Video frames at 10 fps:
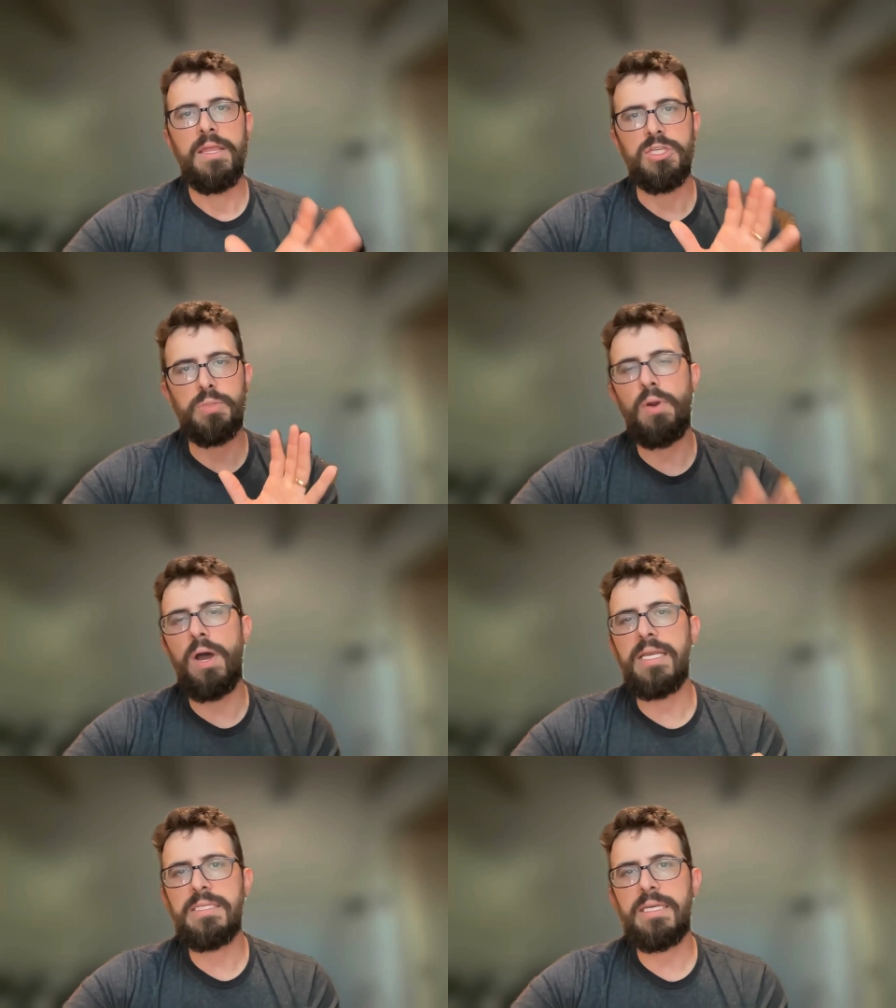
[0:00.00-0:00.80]
the
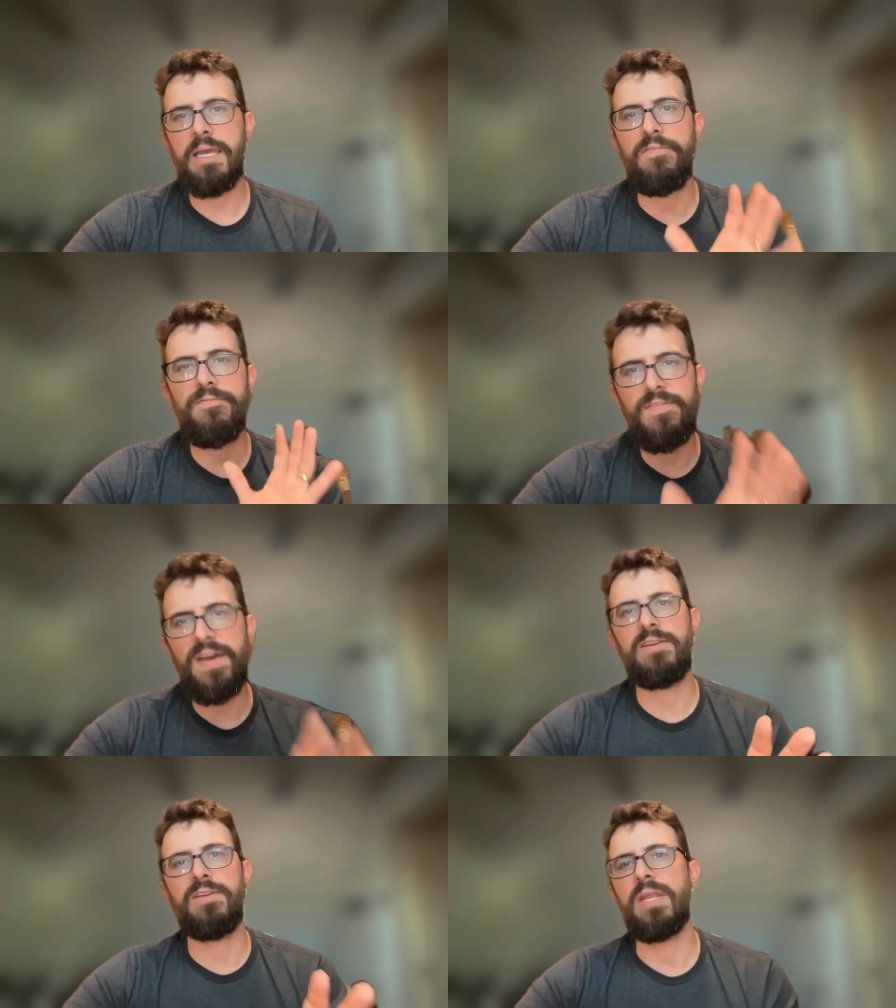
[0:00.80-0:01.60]
surprising
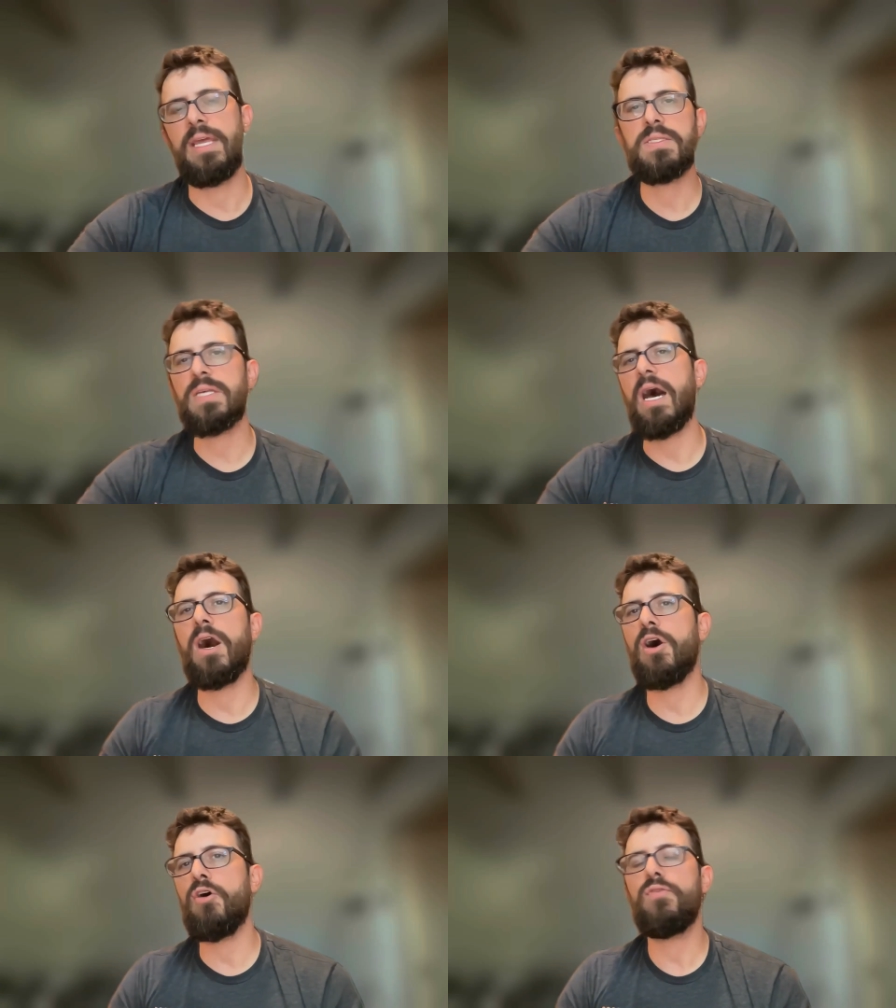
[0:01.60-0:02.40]
effectiveness
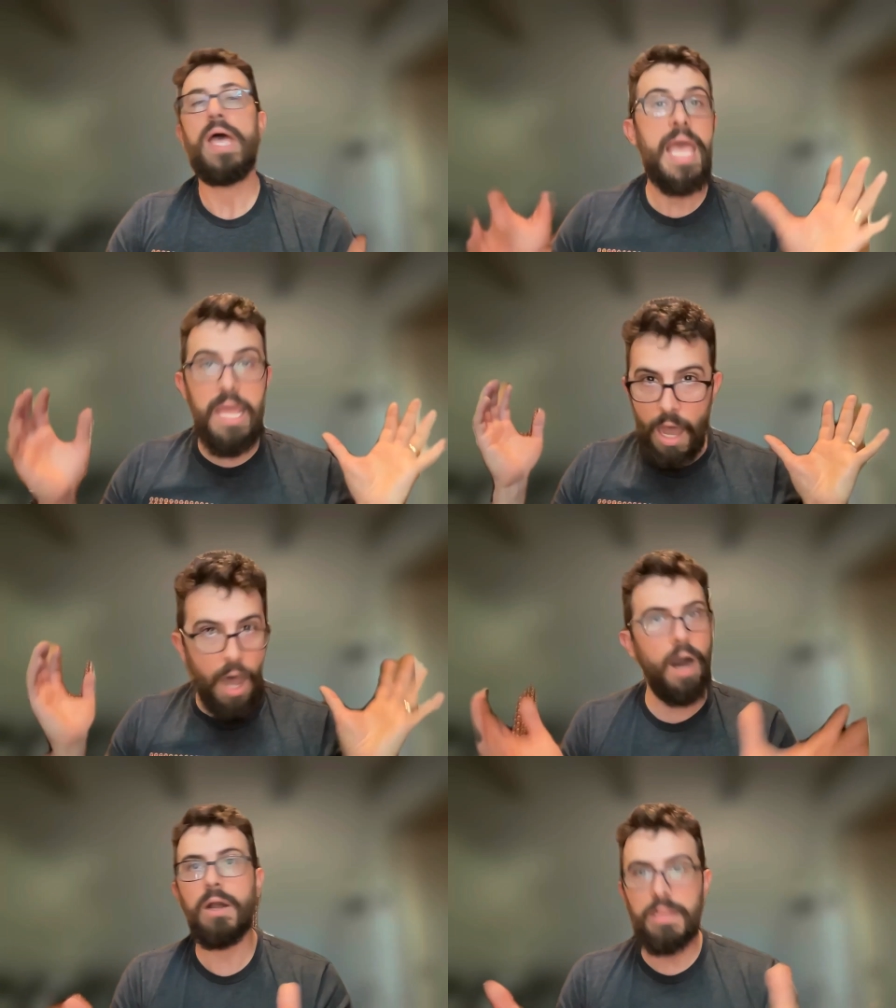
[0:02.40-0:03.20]
of an
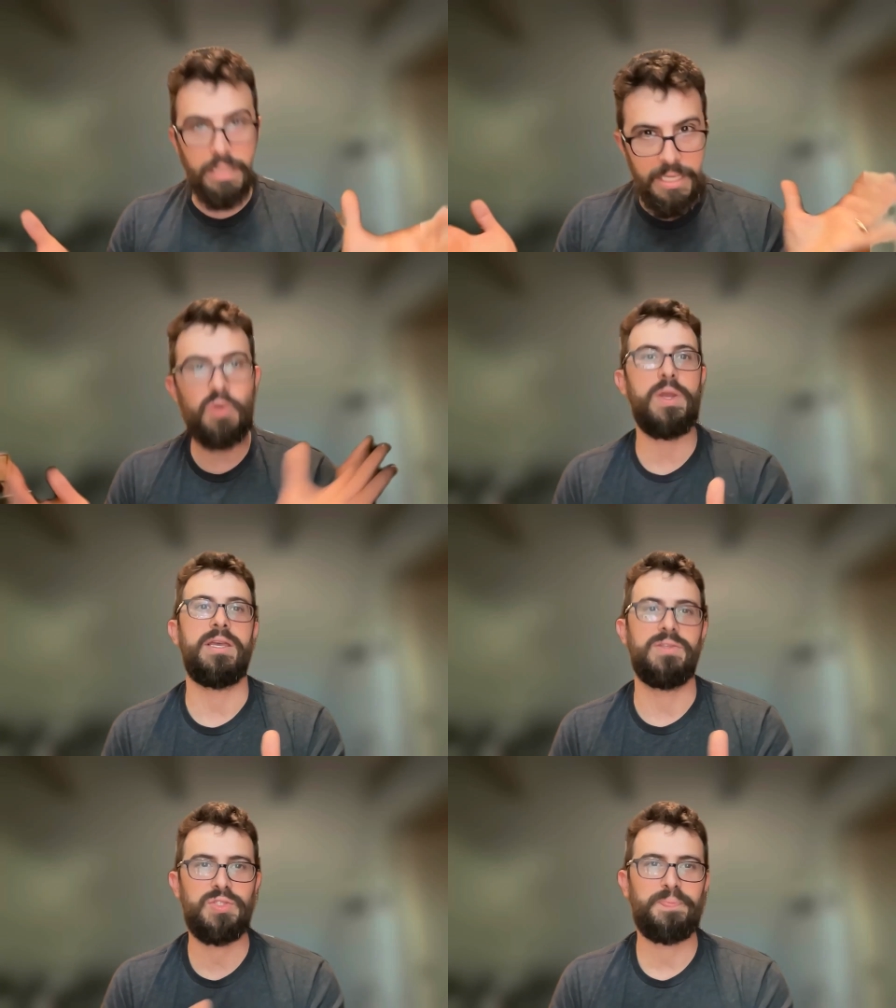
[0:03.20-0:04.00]
ugly
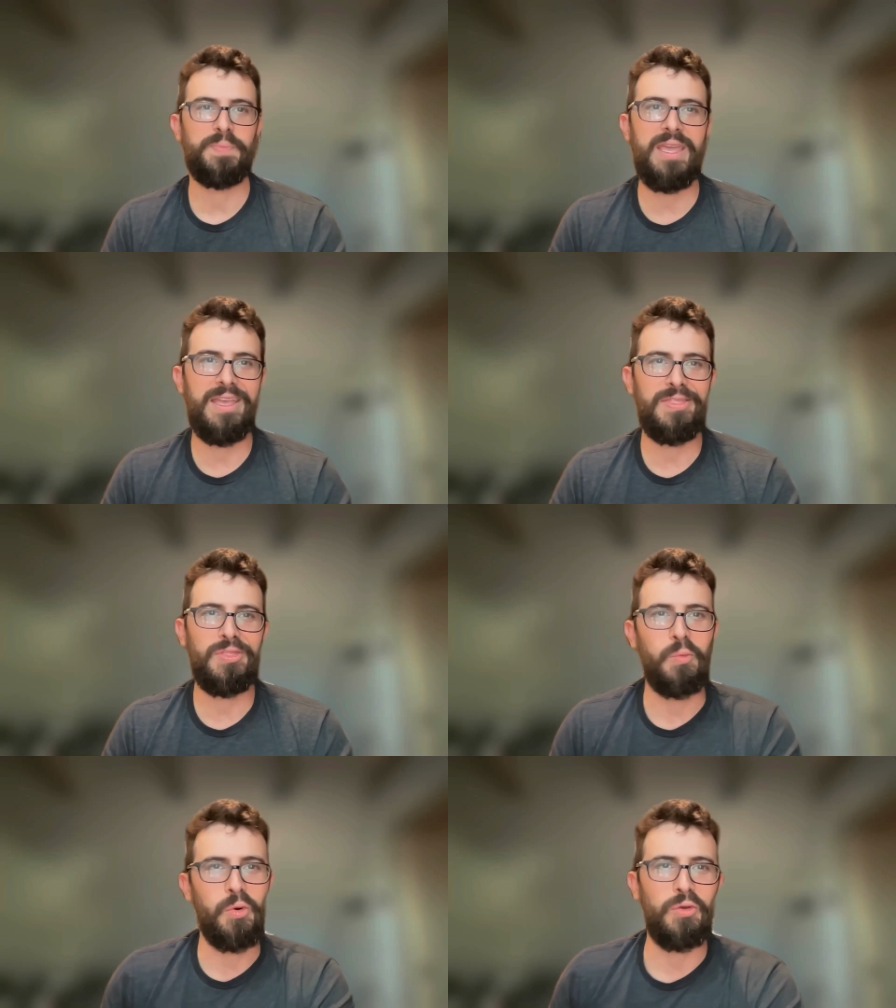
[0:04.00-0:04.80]
quiz in
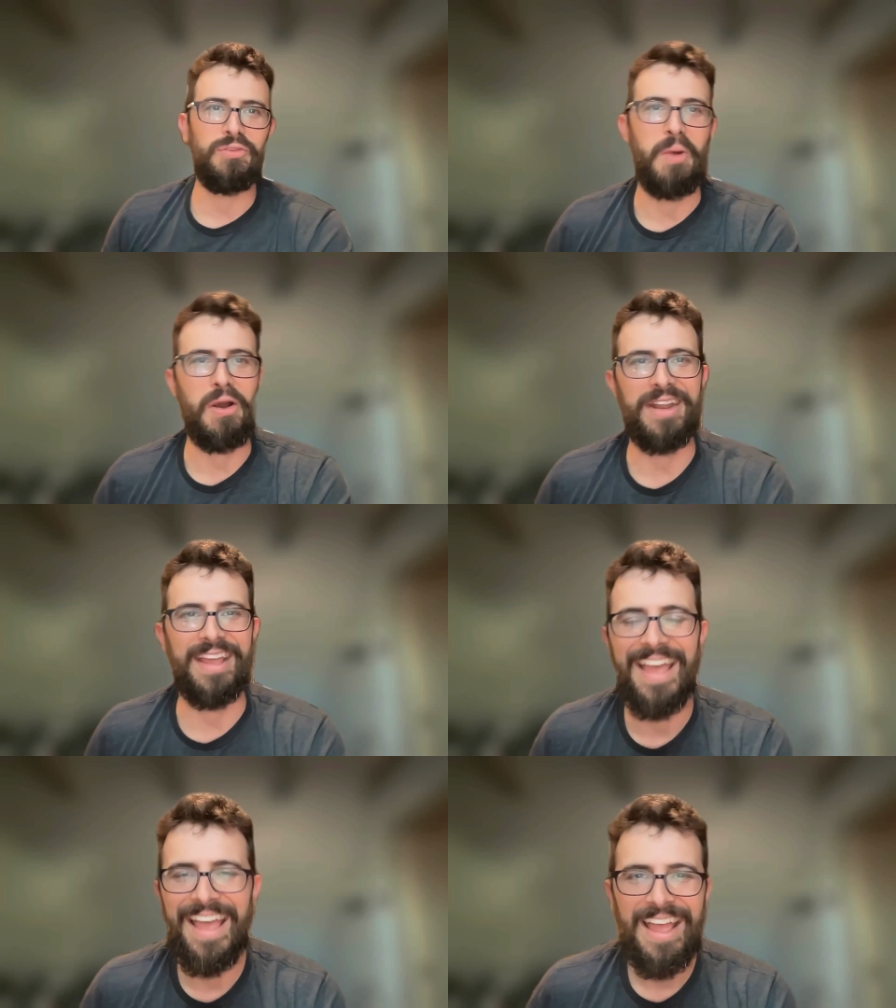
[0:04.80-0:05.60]
the world of marketing.